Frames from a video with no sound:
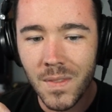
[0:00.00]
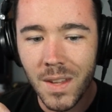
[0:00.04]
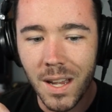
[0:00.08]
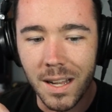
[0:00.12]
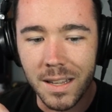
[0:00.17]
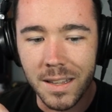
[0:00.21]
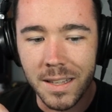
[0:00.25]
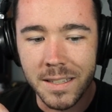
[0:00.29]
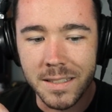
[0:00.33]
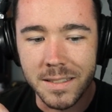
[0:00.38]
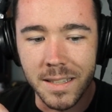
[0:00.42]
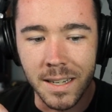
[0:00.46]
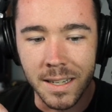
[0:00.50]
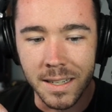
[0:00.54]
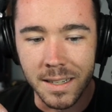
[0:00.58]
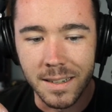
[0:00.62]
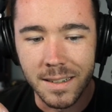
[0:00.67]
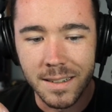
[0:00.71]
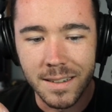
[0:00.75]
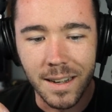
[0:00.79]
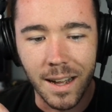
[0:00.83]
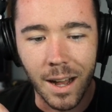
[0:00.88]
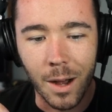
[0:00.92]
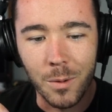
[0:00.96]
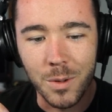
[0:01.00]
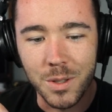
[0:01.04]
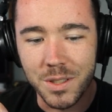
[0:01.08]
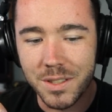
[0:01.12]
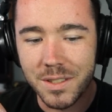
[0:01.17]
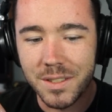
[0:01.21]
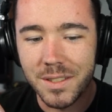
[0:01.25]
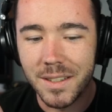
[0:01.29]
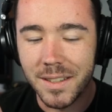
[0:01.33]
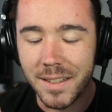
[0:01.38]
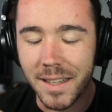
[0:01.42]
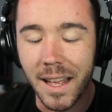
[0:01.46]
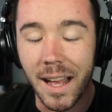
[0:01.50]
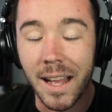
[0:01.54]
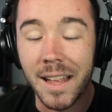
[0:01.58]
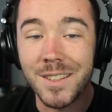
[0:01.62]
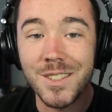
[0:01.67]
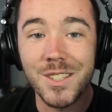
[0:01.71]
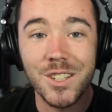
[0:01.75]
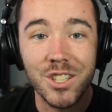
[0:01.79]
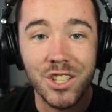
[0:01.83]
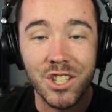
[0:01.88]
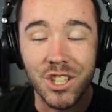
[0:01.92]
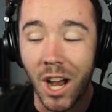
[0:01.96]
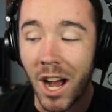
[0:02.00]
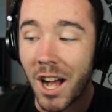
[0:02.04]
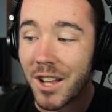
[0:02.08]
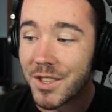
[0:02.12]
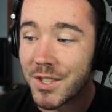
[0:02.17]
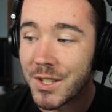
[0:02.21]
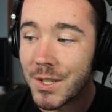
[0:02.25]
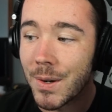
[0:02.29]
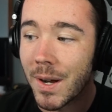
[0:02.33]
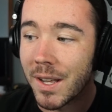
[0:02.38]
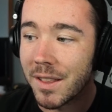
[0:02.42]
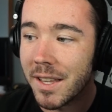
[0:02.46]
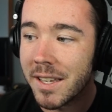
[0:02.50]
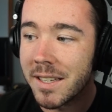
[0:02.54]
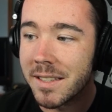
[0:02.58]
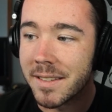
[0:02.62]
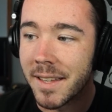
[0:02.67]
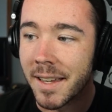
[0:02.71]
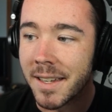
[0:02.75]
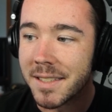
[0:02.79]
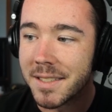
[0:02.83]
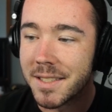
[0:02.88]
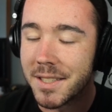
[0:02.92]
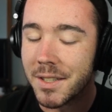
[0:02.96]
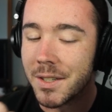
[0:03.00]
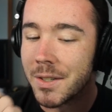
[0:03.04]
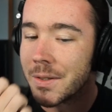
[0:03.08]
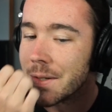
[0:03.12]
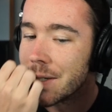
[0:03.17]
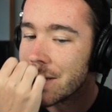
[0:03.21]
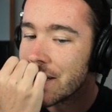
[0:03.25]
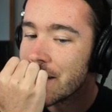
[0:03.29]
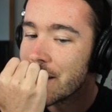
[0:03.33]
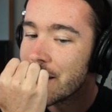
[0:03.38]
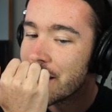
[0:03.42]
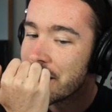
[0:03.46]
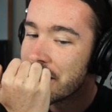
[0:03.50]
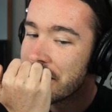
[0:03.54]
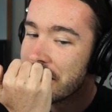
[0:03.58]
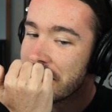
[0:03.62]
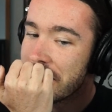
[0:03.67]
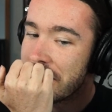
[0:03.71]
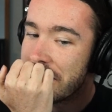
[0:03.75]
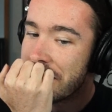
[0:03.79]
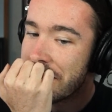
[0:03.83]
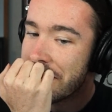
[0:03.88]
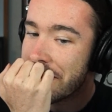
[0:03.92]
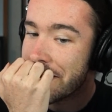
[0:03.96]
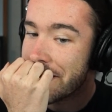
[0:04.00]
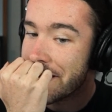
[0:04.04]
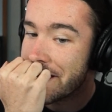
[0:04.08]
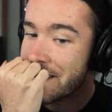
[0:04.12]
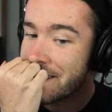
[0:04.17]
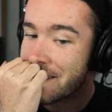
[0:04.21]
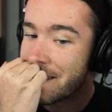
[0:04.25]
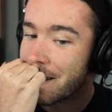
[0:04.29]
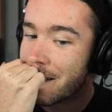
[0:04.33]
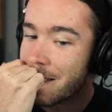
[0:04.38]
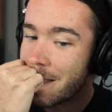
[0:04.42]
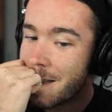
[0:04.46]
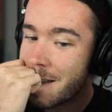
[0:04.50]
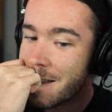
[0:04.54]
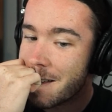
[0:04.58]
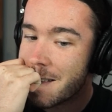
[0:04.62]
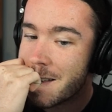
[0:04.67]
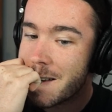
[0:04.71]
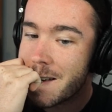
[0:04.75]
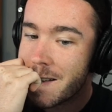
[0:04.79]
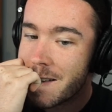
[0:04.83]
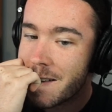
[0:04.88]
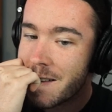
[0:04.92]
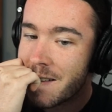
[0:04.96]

I like that. That's a good shot too. I like that too. I liked it a lot.